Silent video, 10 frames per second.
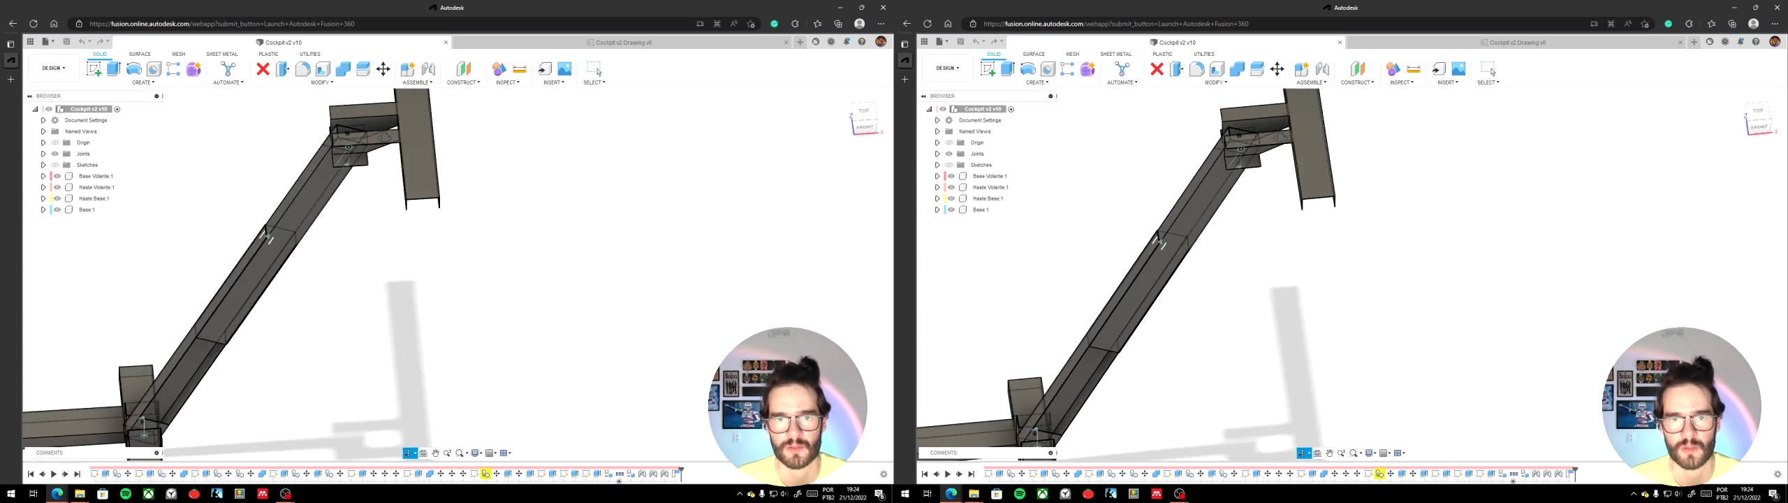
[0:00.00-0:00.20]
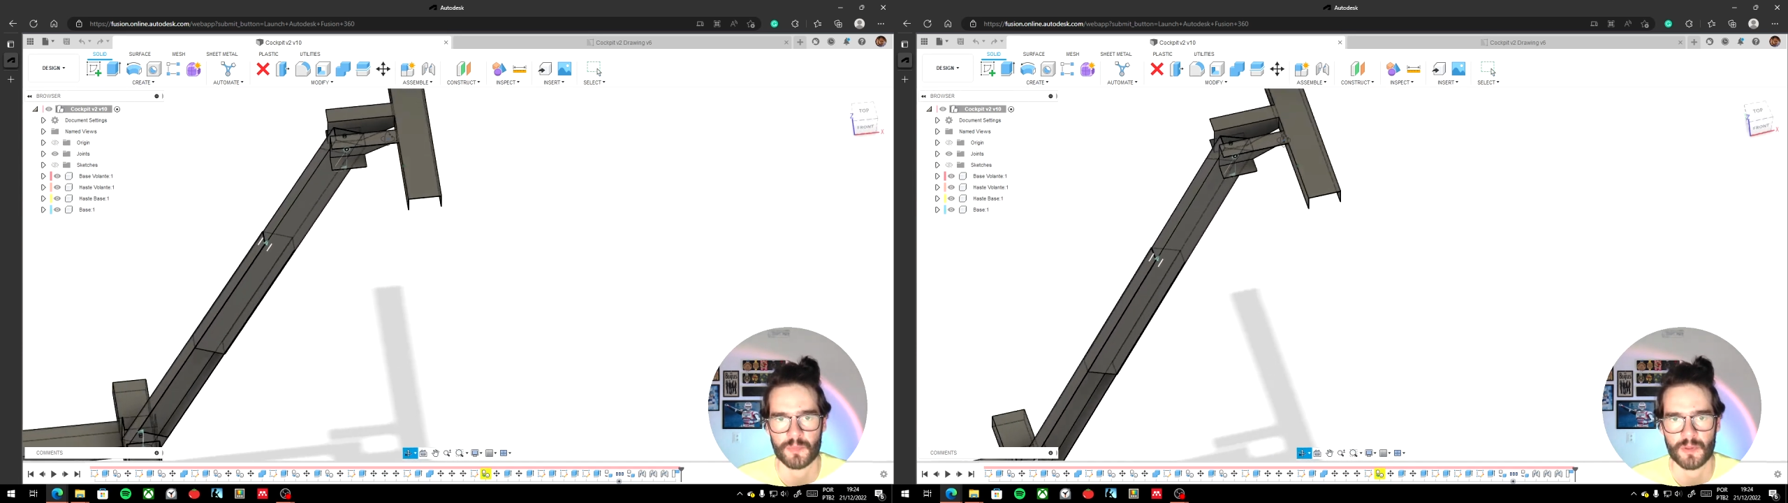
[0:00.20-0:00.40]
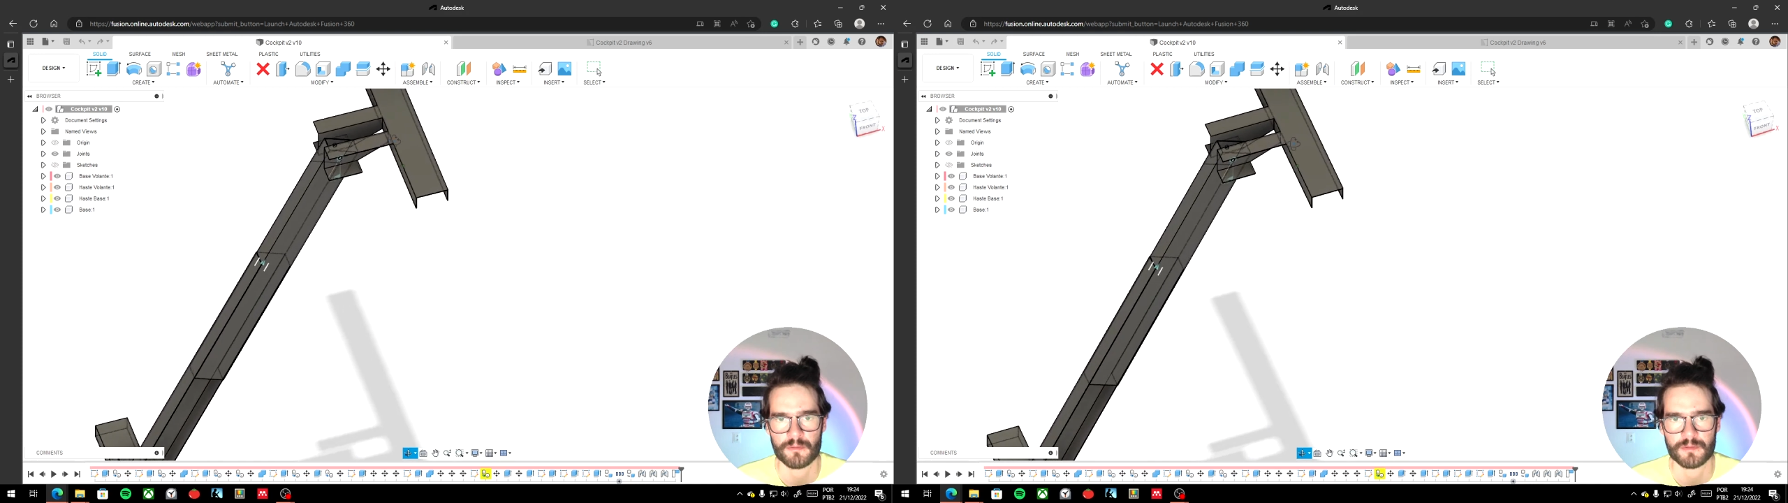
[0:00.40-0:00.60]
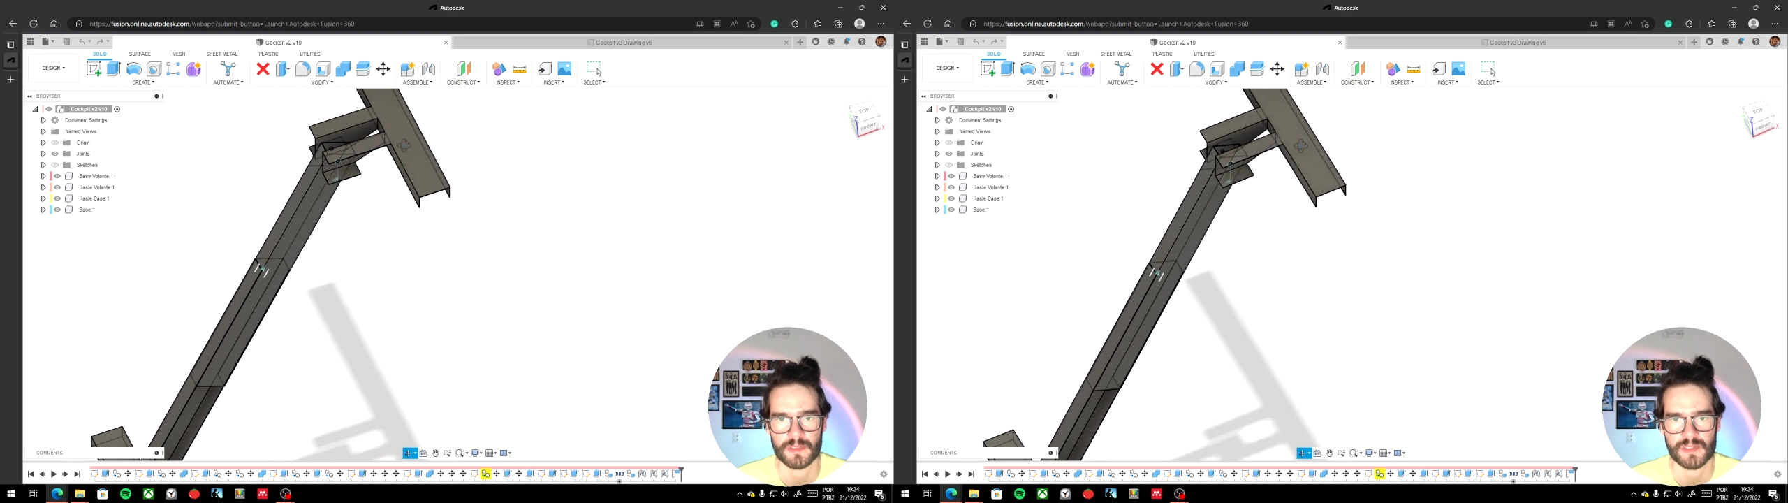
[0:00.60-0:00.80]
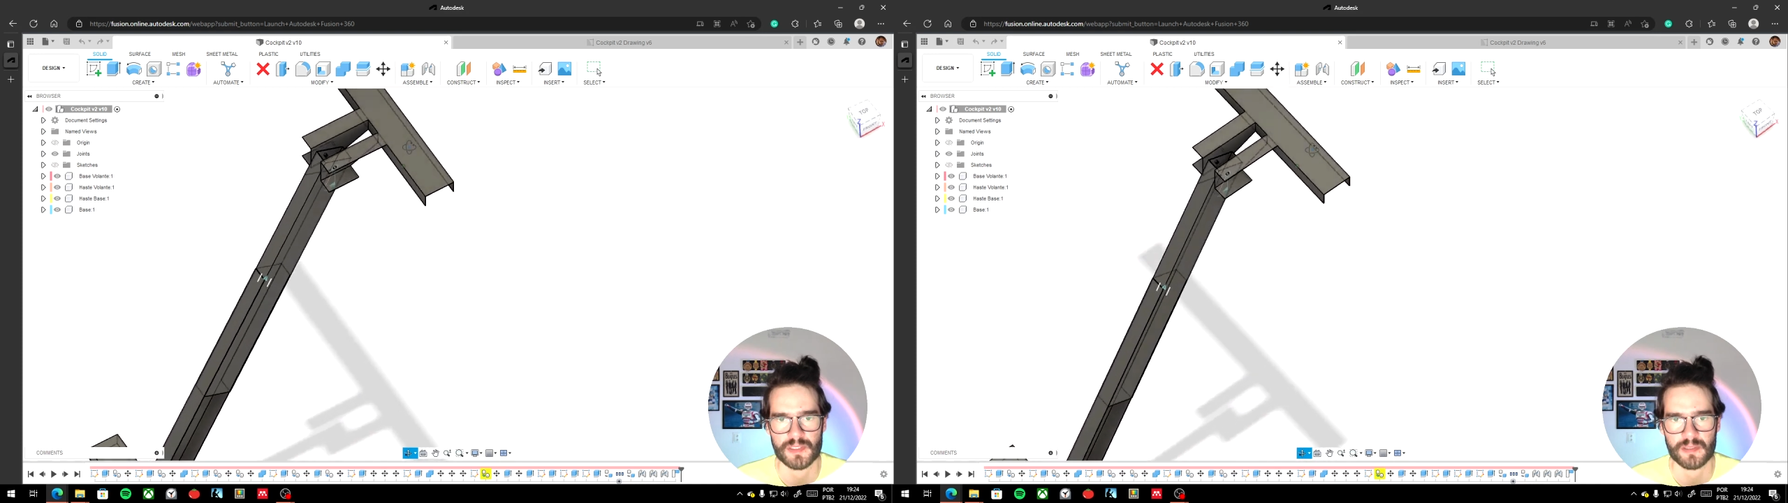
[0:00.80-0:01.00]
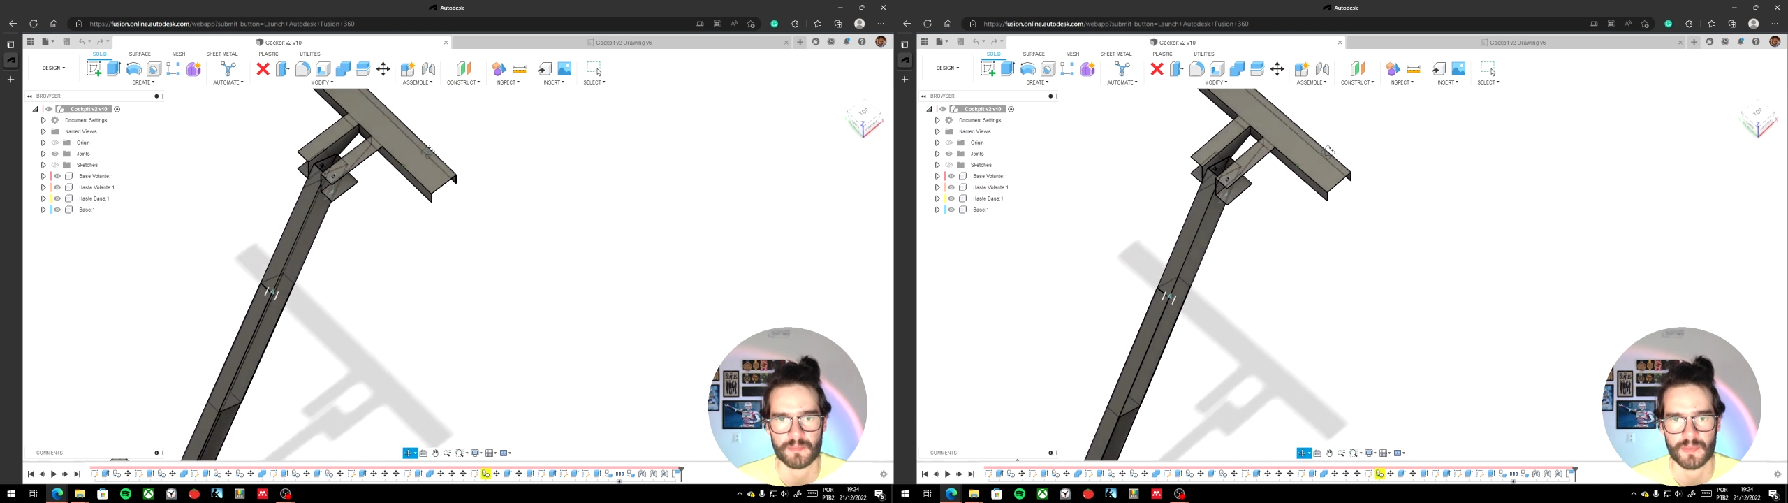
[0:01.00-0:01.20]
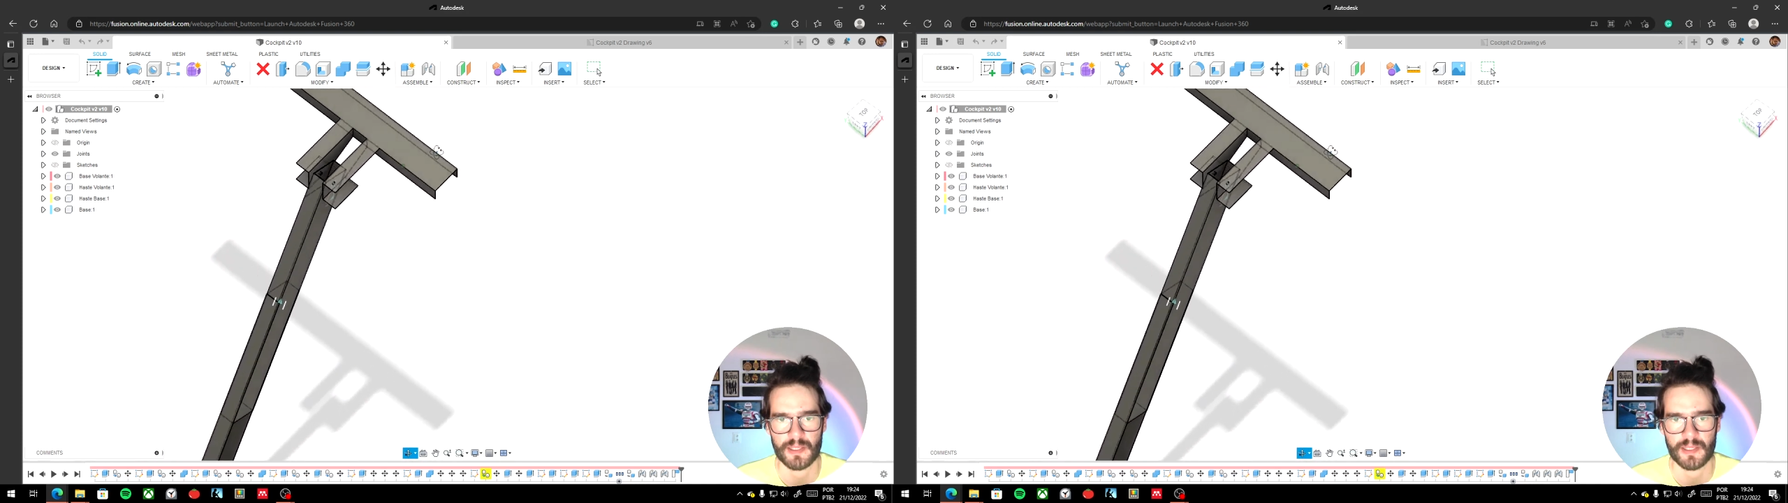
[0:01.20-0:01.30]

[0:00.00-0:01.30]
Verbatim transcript: top of the stem,